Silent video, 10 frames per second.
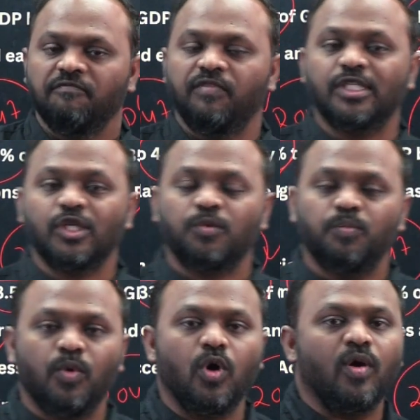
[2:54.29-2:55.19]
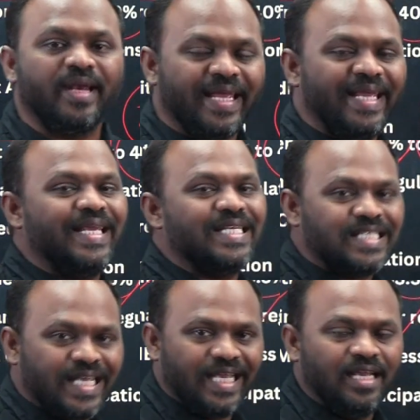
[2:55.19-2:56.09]
We should more
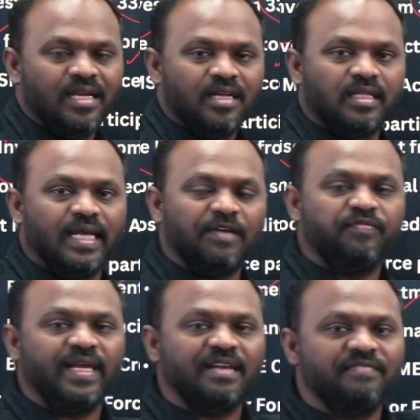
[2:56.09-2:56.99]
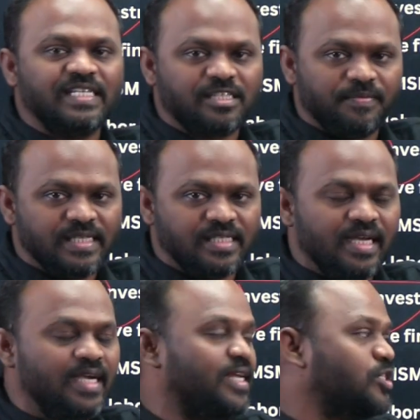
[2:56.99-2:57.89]
easy the FDI investments in
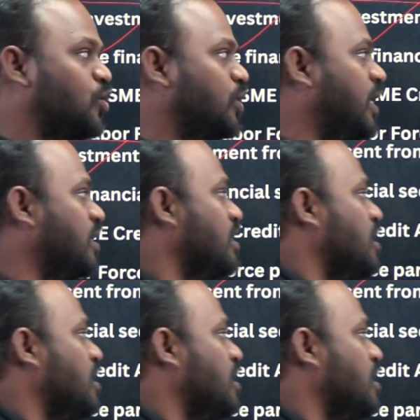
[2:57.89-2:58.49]
India so that